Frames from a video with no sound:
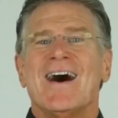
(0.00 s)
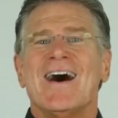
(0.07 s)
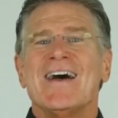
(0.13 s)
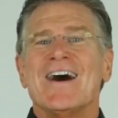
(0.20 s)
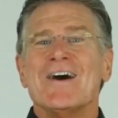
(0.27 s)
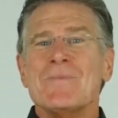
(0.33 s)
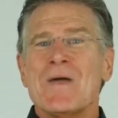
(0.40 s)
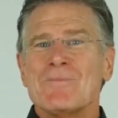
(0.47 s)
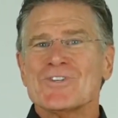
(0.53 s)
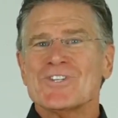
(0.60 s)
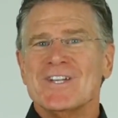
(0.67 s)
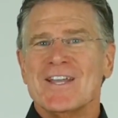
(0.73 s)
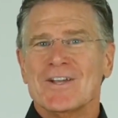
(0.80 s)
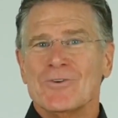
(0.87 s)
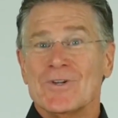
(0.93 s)
Hi, I'm
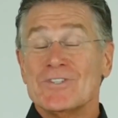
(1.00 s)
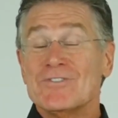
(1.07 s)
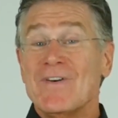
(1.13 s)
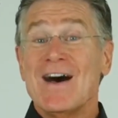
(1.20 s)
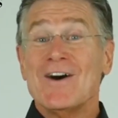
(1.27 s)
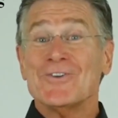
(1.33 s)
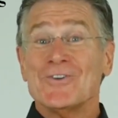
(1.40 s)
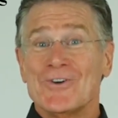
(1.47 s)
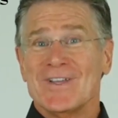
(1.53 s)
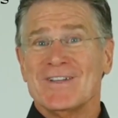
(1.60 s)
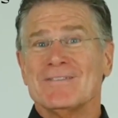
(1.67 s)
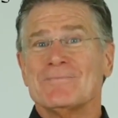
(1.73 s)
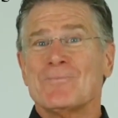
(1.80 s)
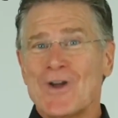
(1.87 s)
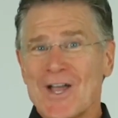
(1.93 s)
Emerson Eggerichs, founder and